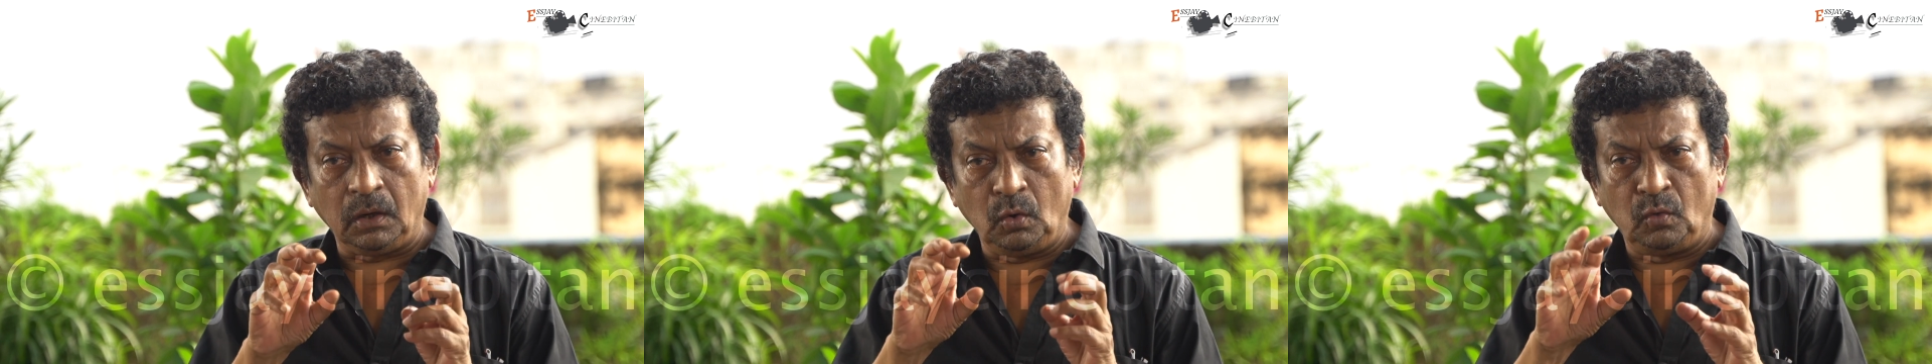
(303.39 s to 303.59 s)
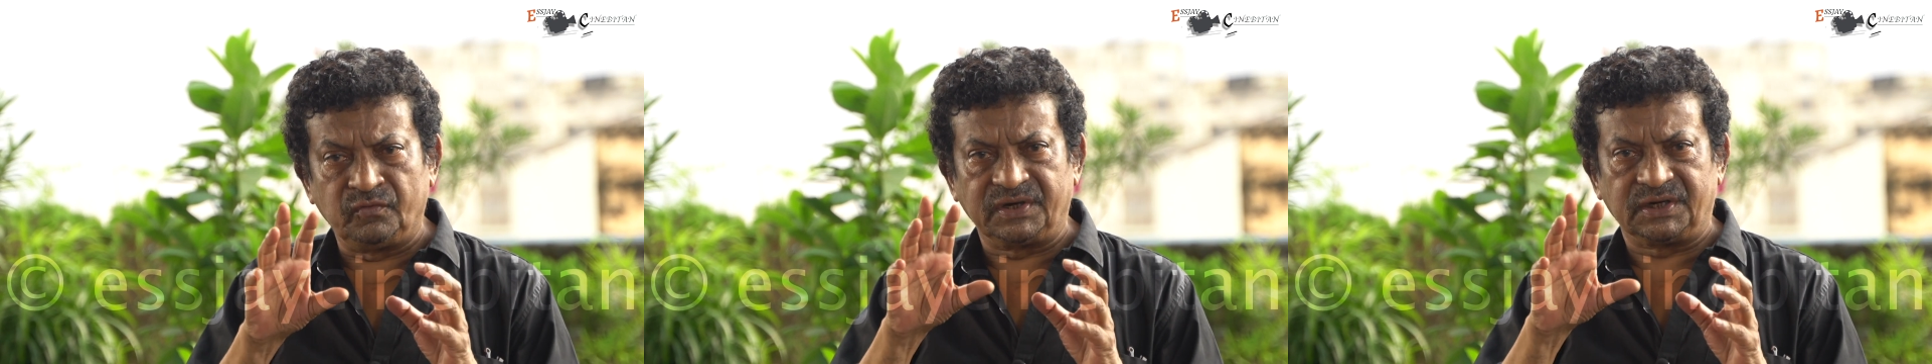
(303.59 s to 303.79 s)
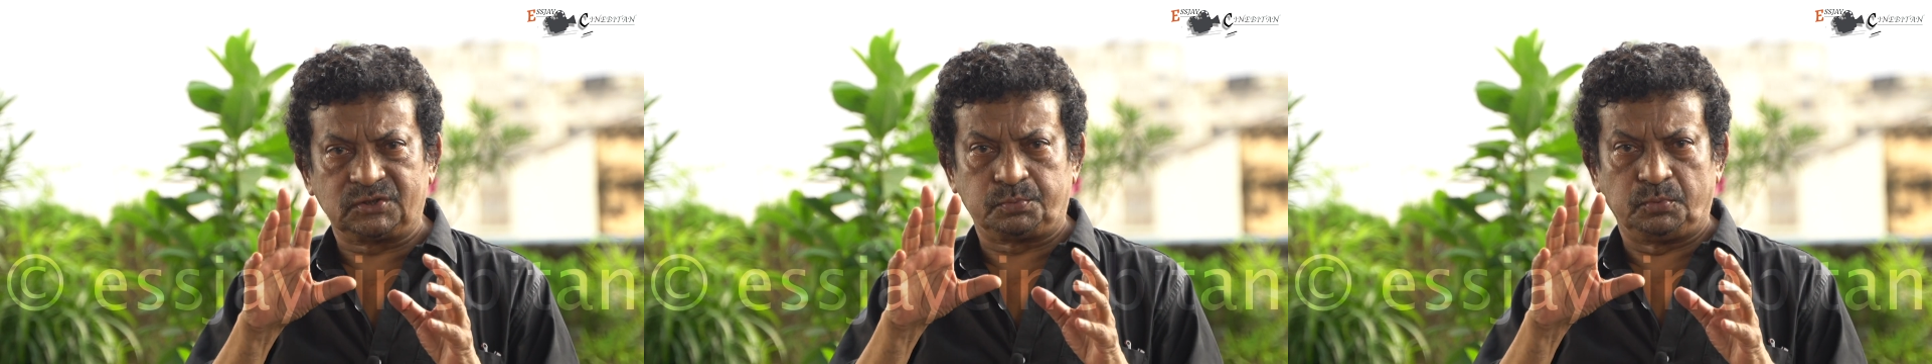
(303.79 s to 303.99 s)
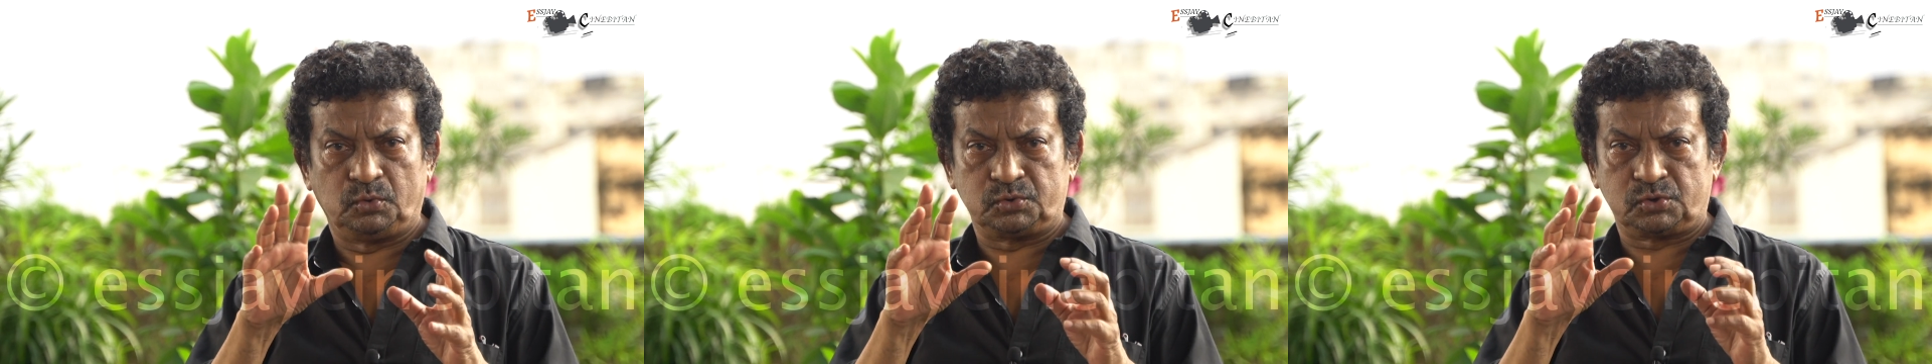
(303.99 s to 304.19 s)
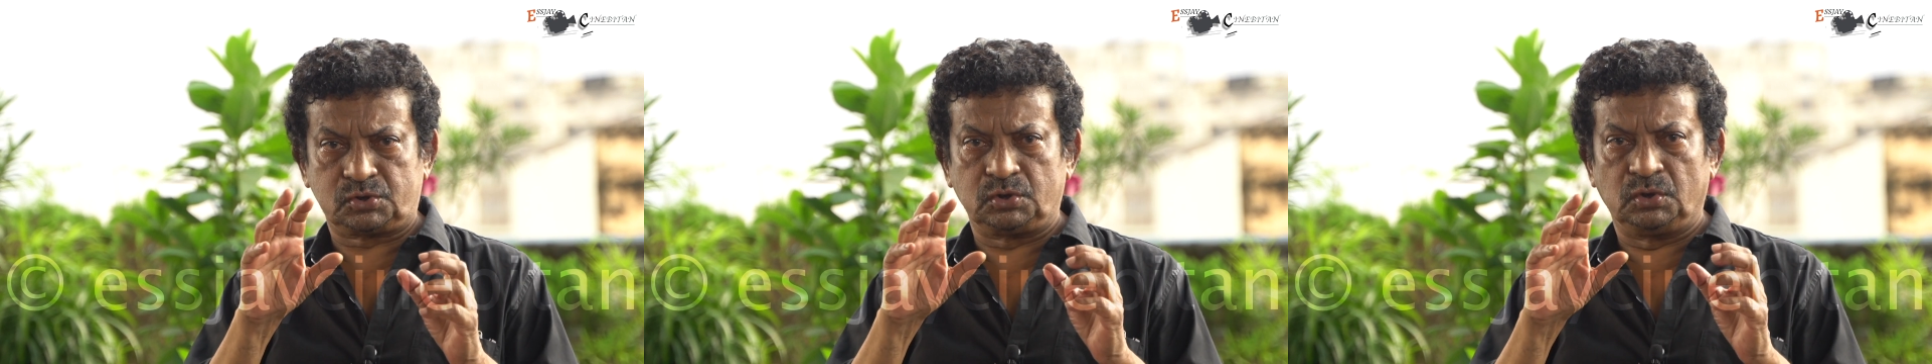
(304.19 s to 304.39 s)

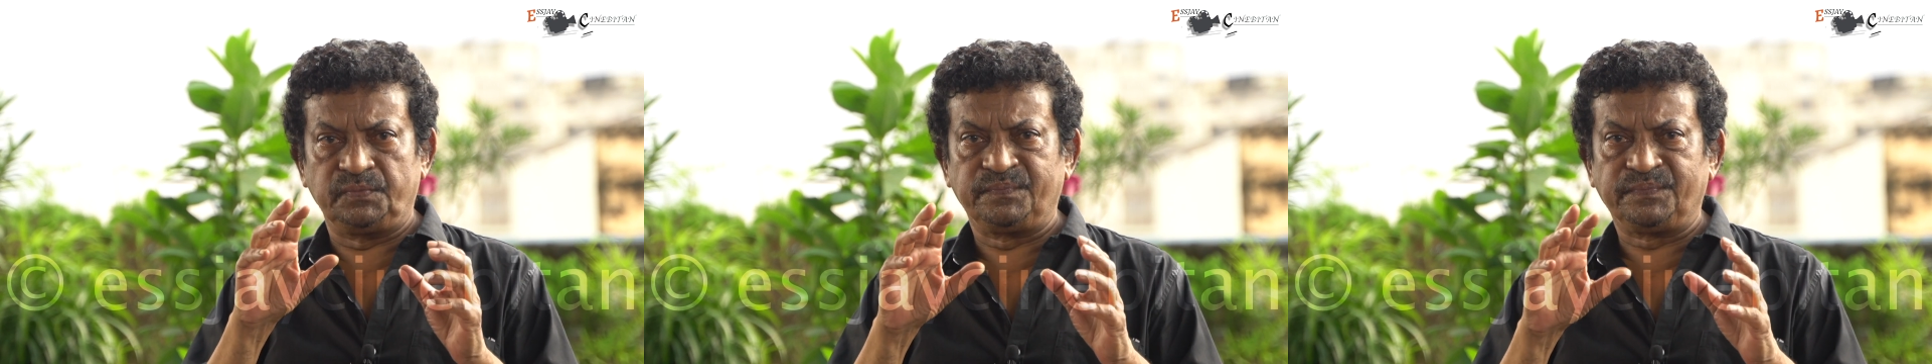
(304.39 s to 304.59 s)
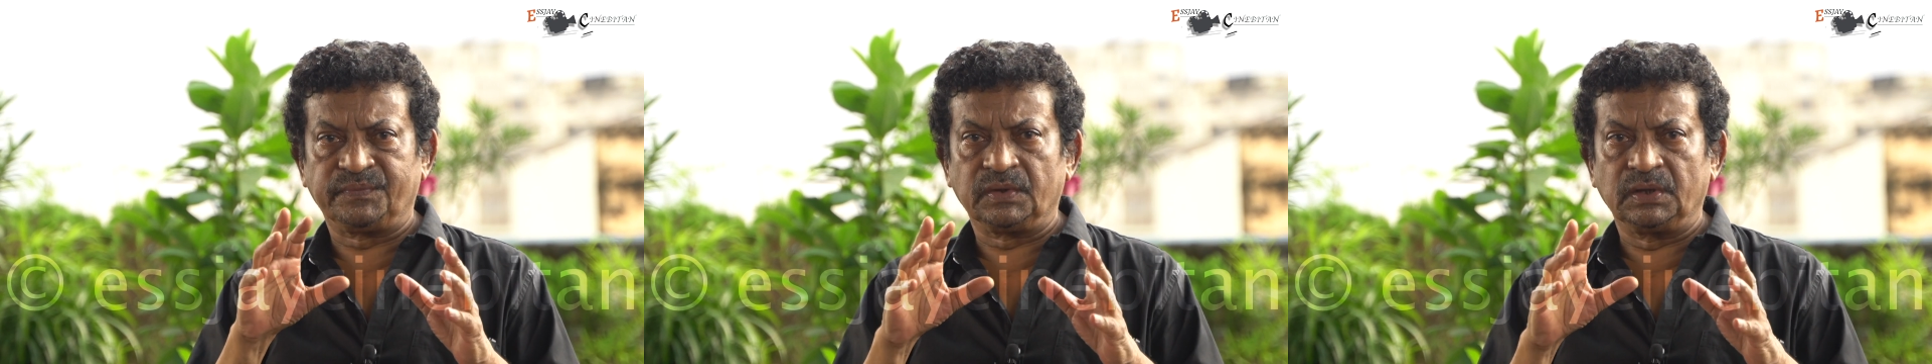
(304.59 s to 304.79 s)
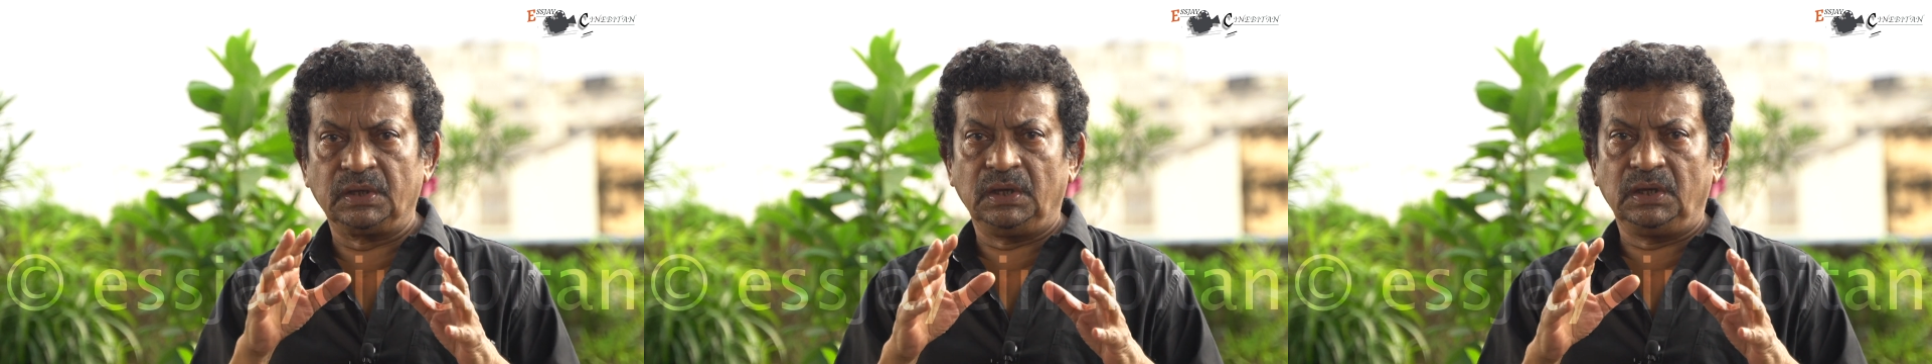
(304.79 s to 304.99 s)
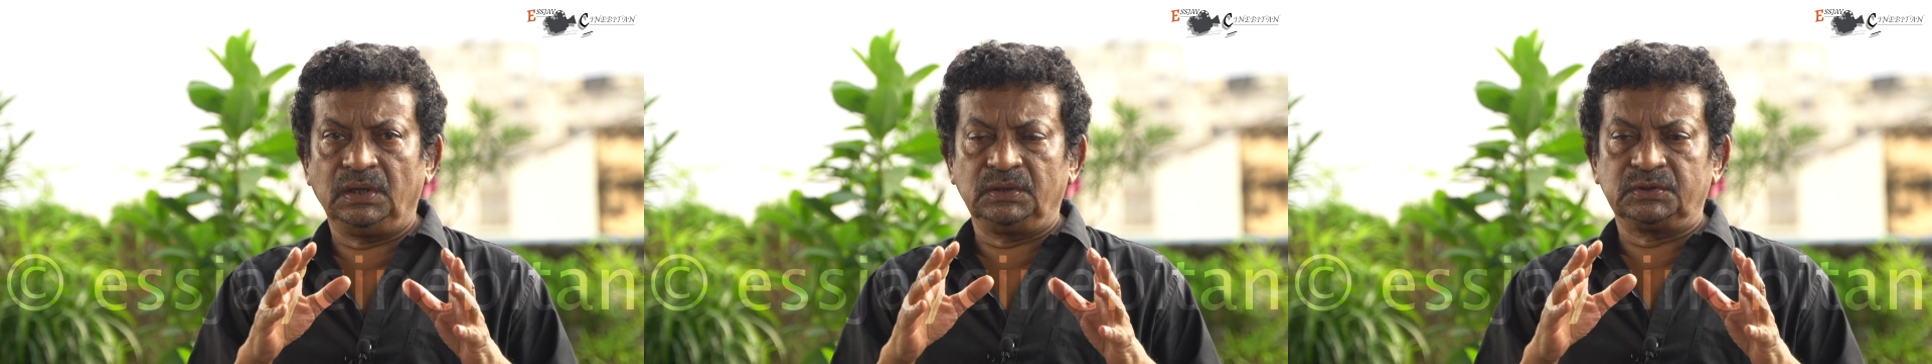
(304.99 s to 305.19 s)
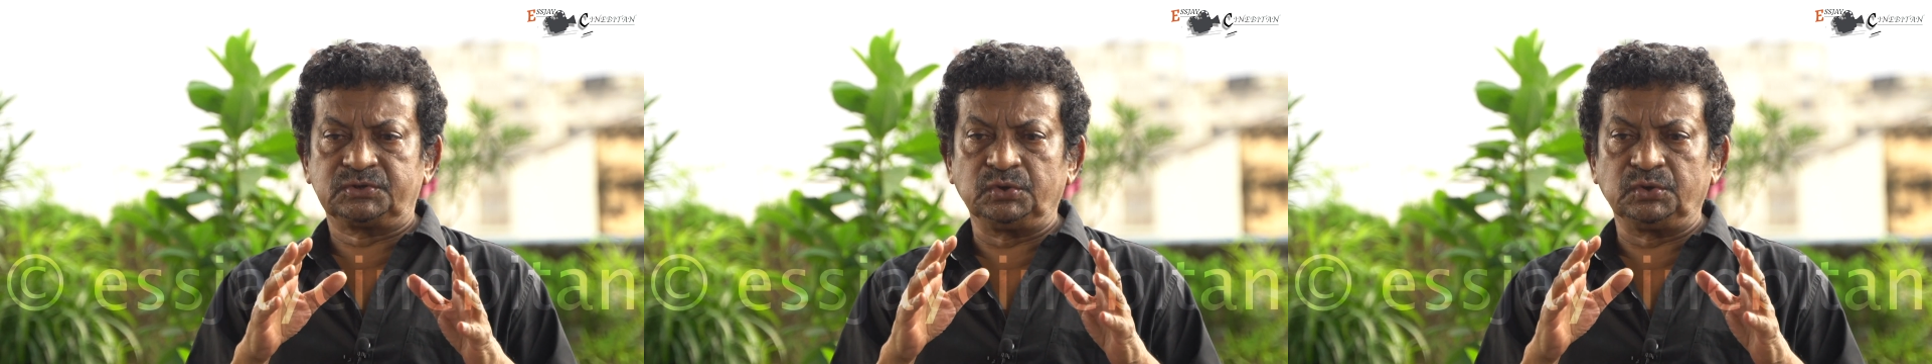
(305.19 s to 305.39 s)
overexposed. So